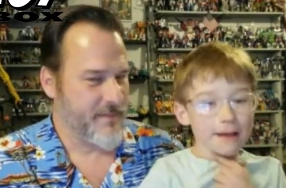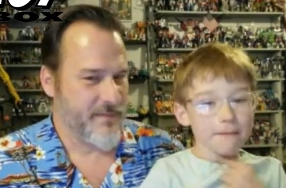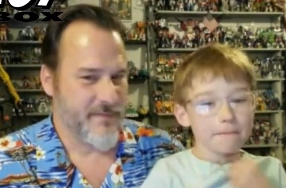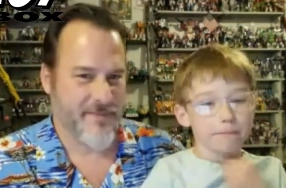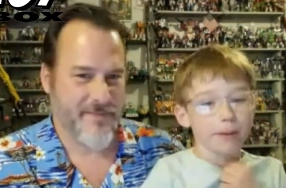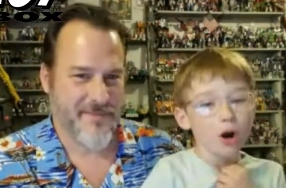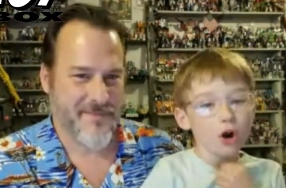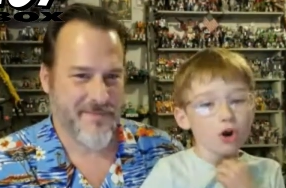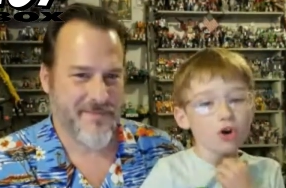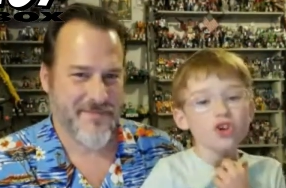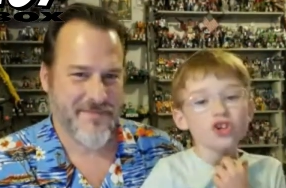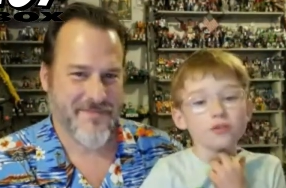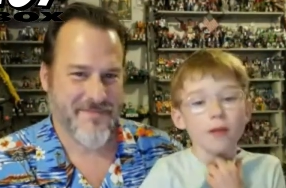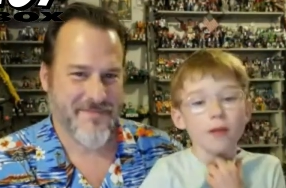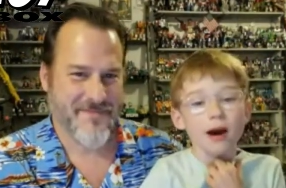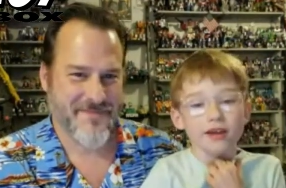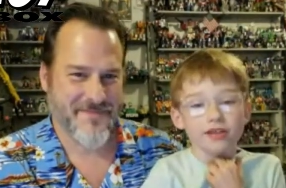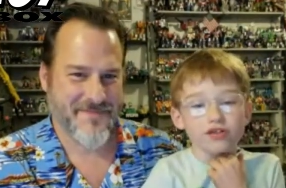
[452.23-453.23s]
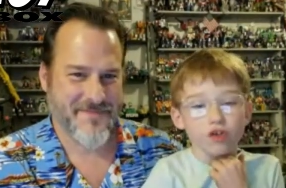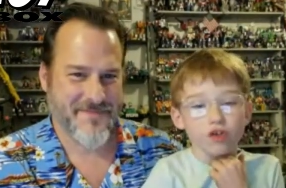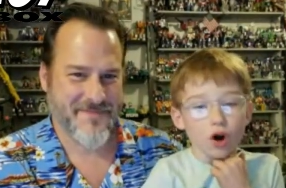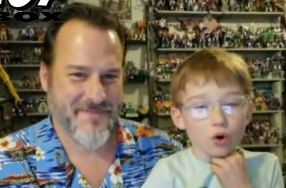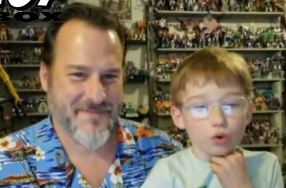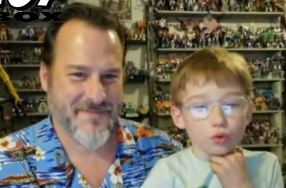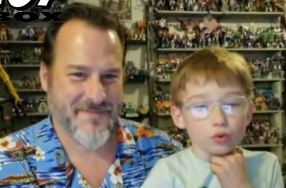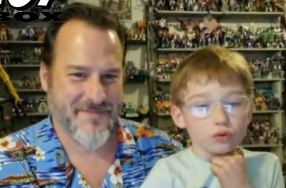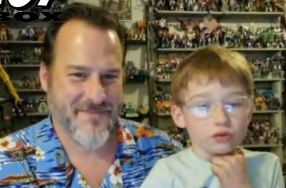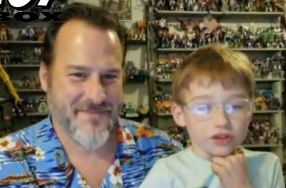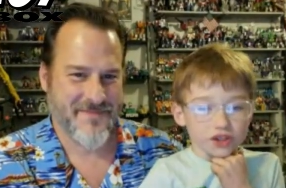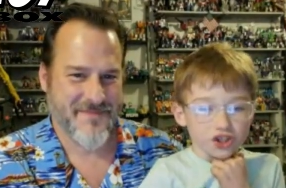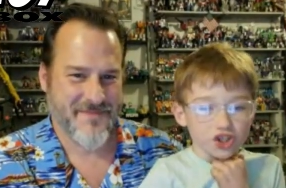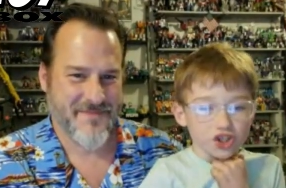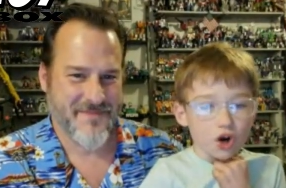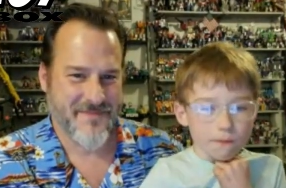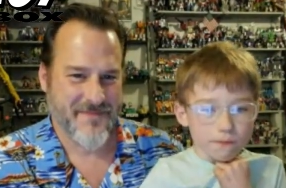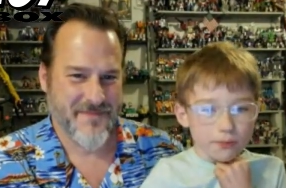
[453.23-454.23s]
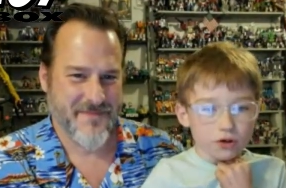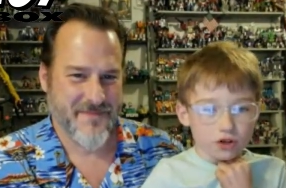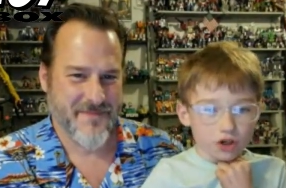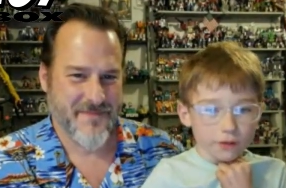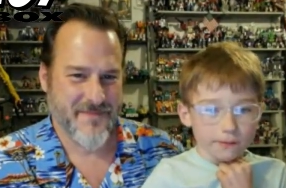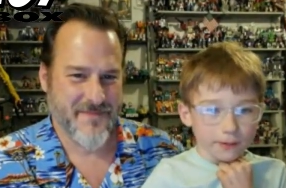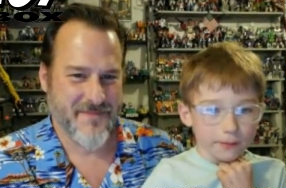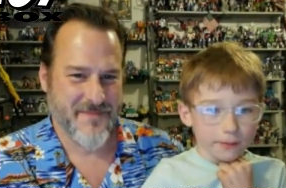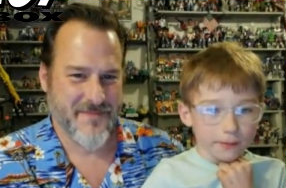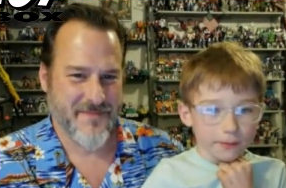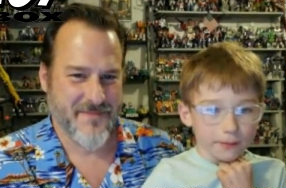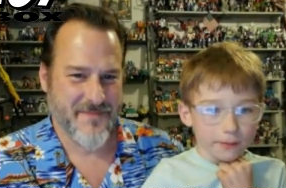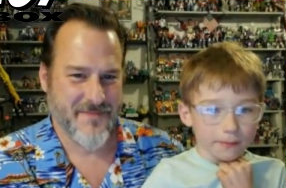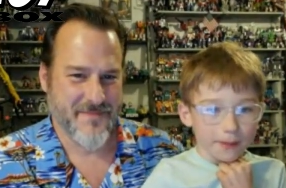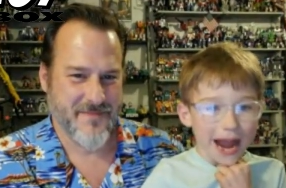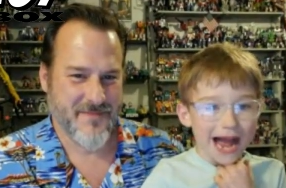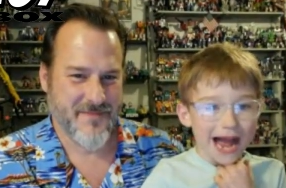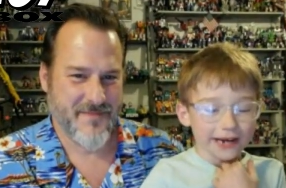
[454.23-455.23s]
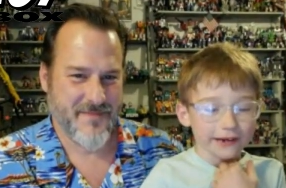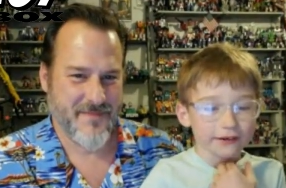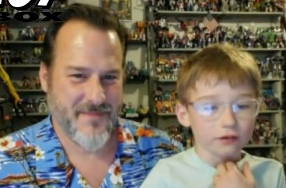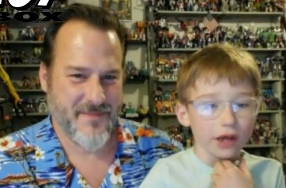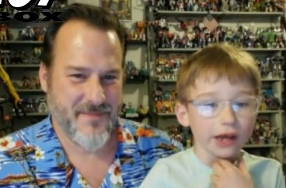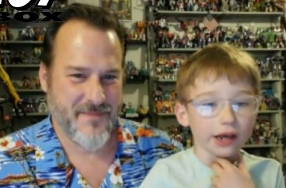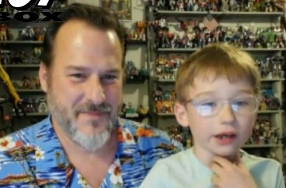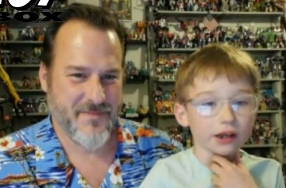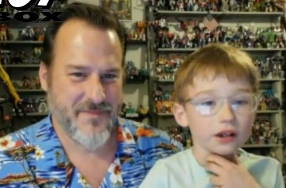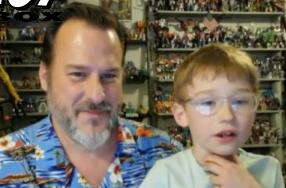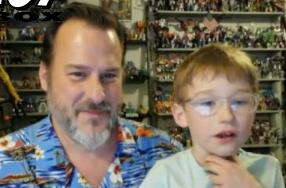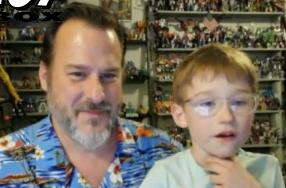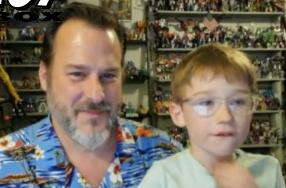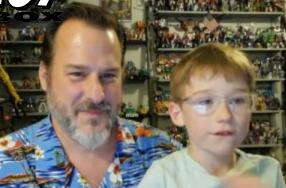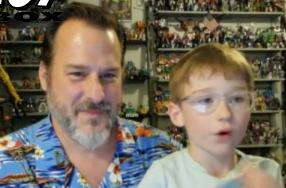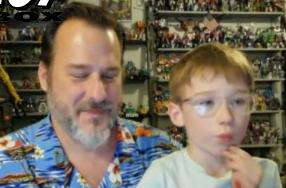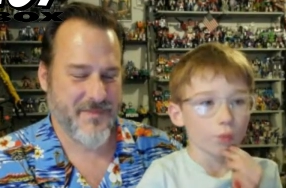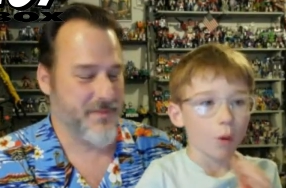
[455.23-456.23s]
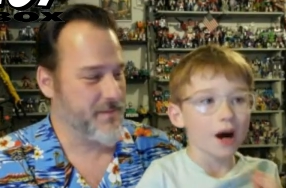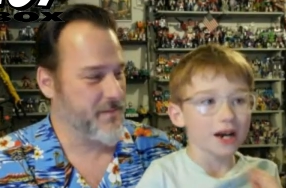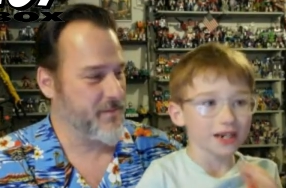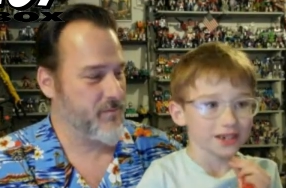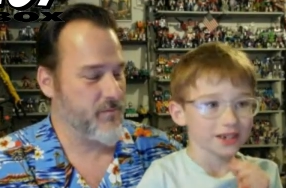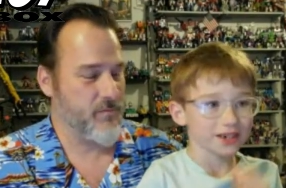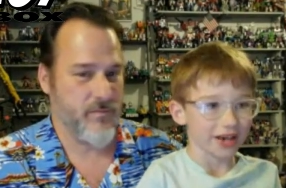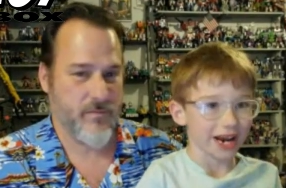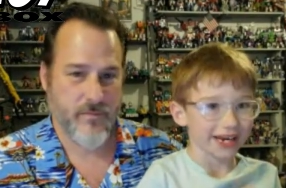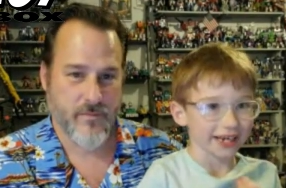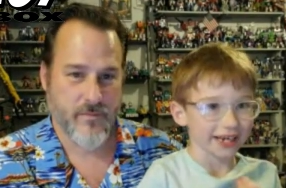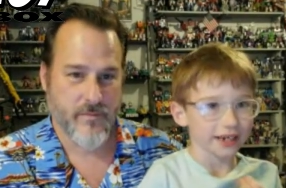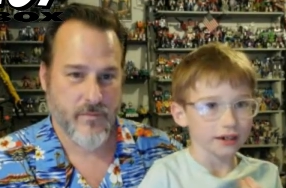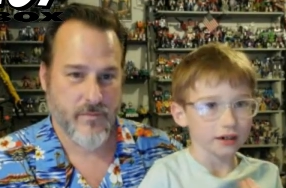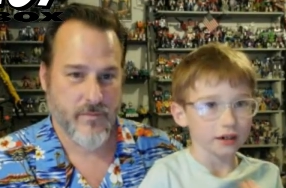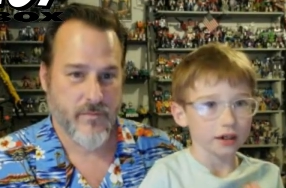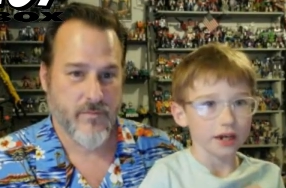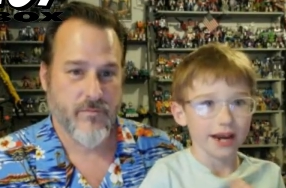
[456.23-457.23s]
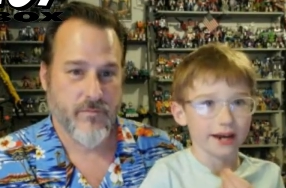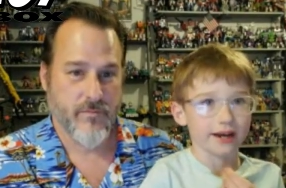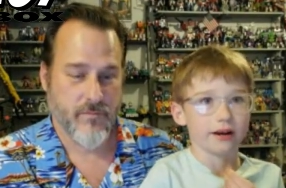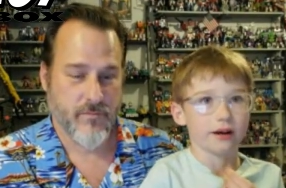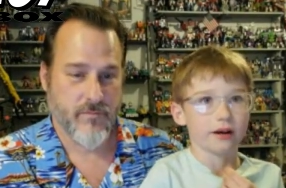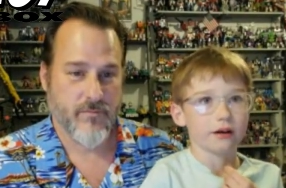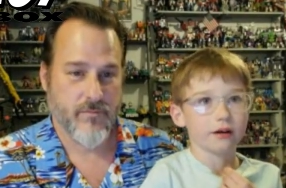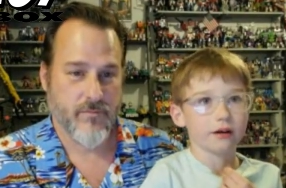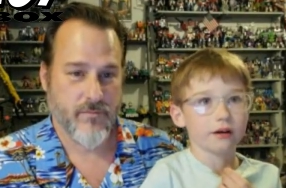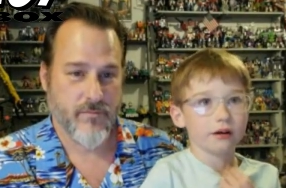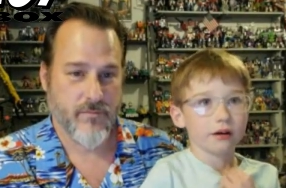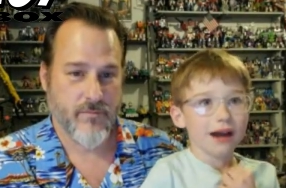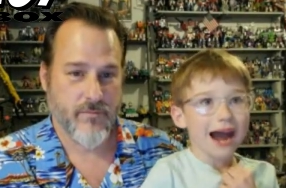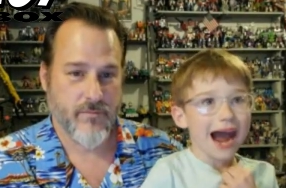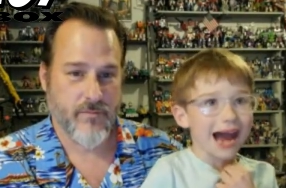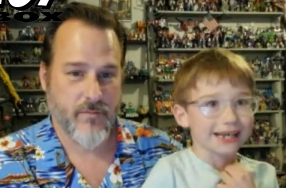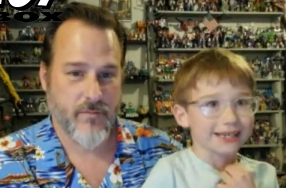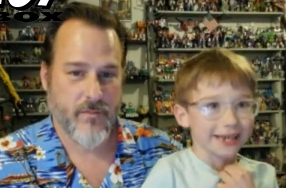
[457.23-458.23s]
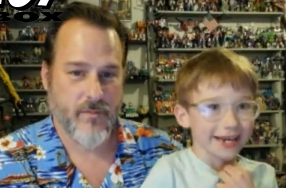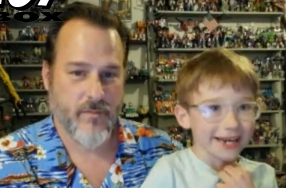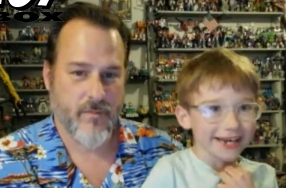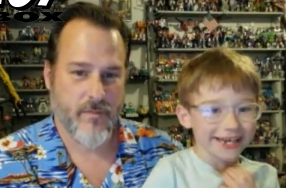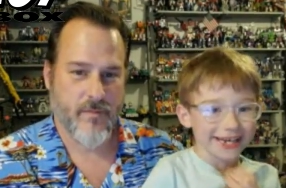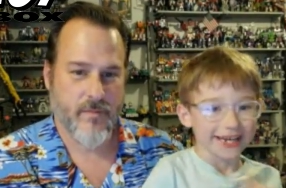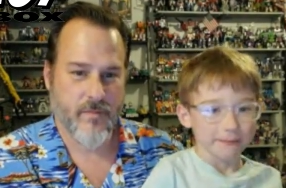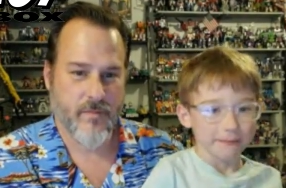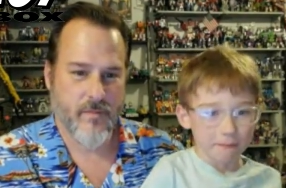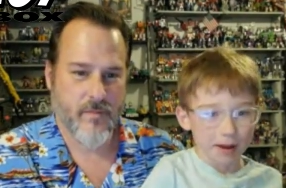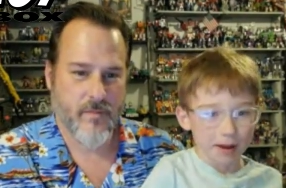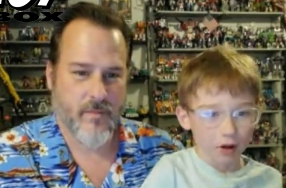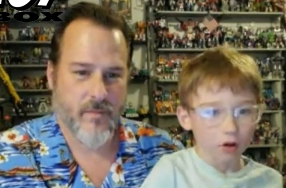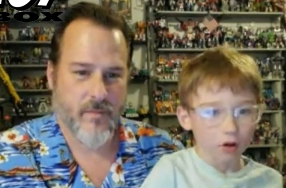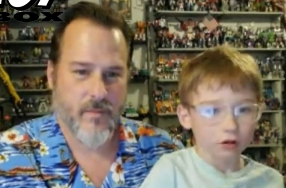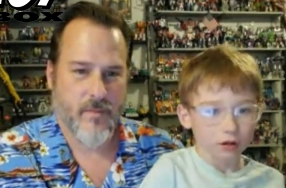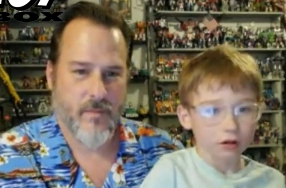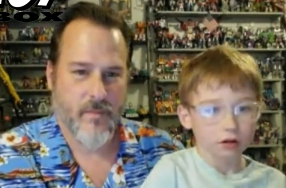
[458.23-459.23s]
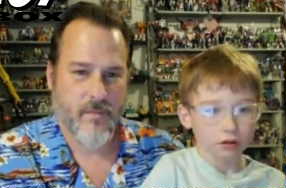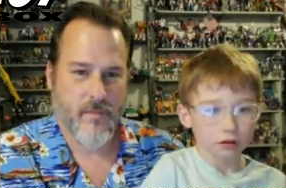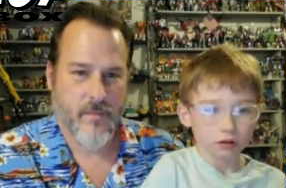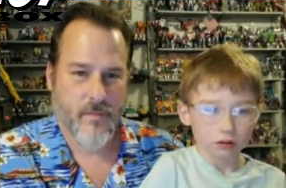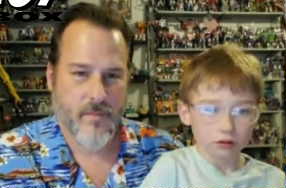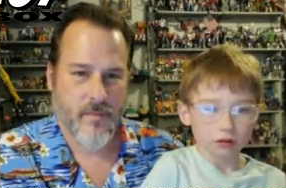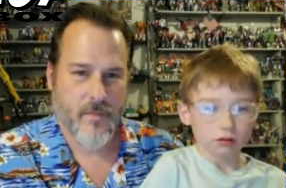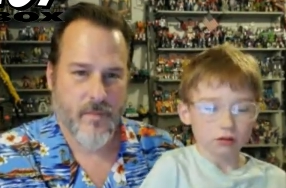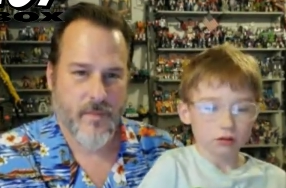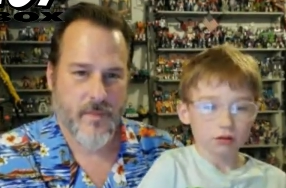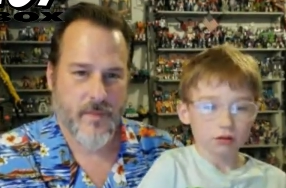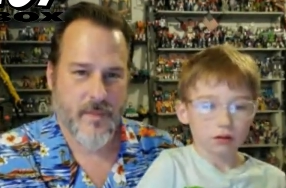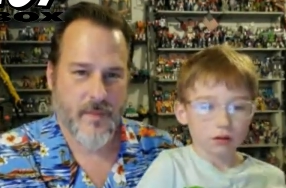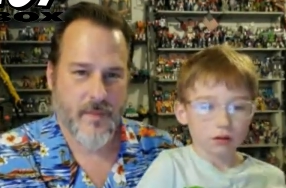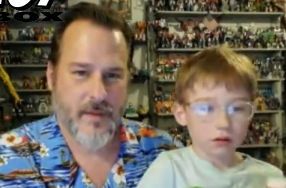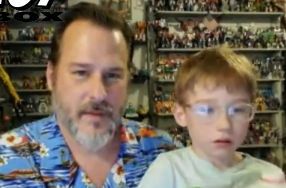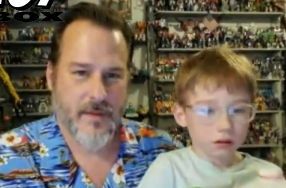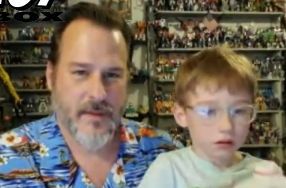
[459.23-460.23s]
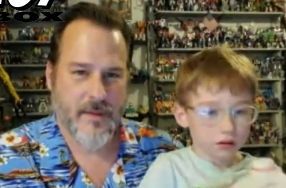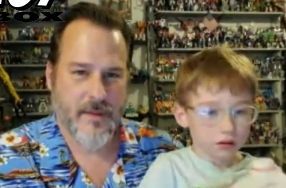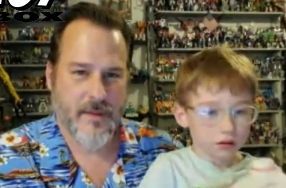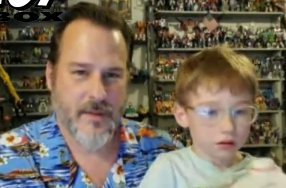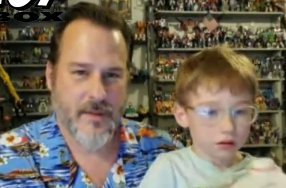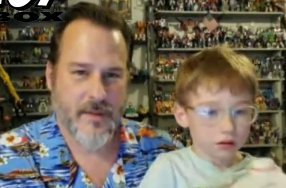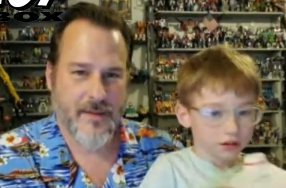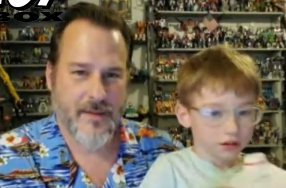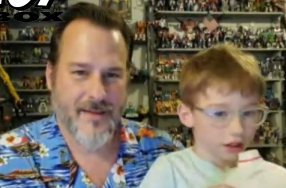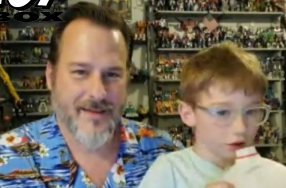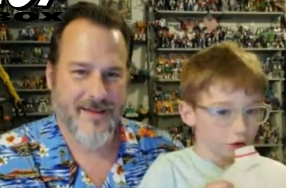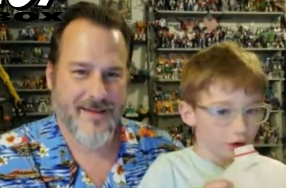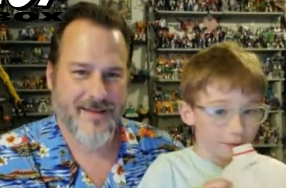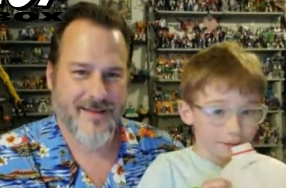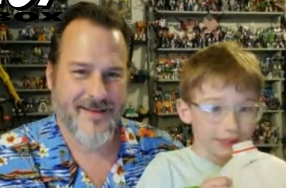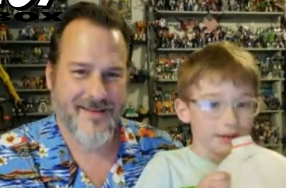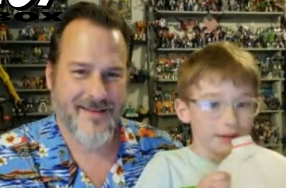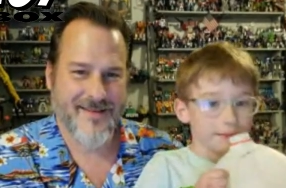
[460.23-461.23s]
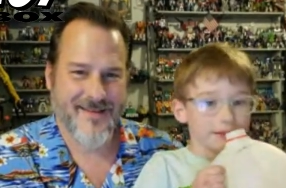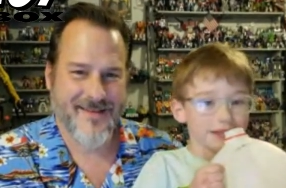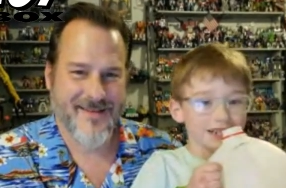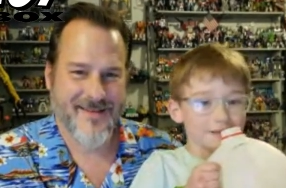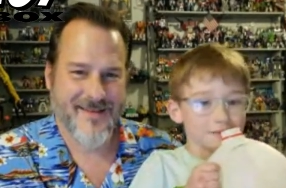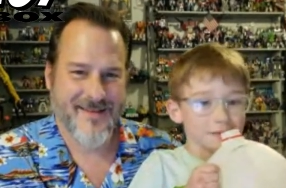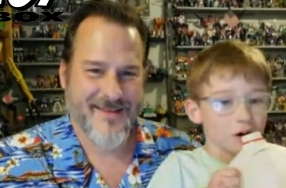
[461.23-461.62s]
Speaker 1: burns my throat super duper bad, like for 1 second, and I did need milk, so I'm keeping this milk